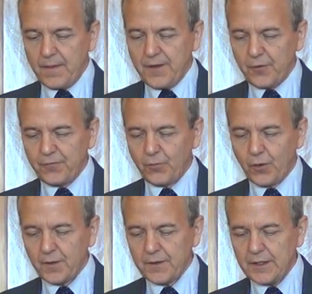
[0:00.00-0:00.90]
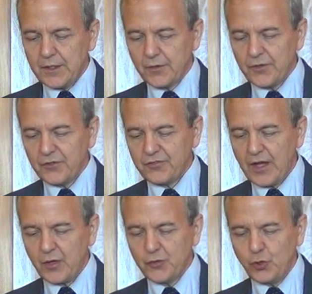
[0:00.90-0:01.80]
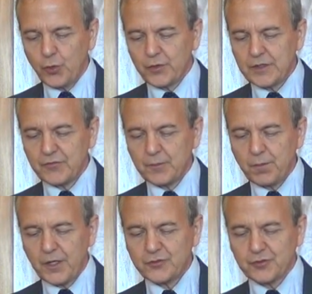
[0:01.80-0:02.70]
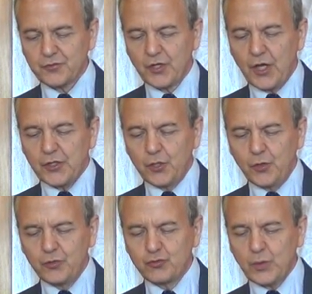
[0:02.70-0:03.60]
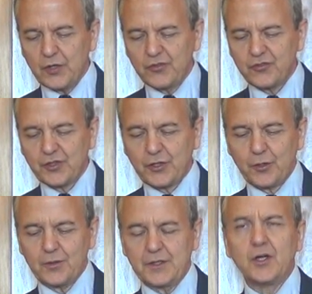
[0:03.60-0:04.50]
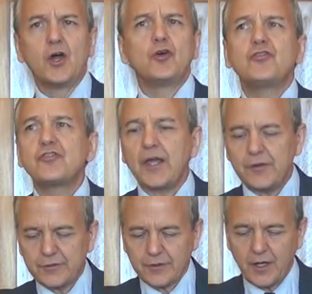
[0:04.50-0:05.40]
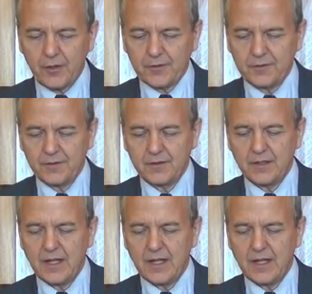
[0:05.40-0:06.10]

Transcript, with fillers: Therefore, hear this now, you who are given to pleasures, you who dwell securely, who say in your heart,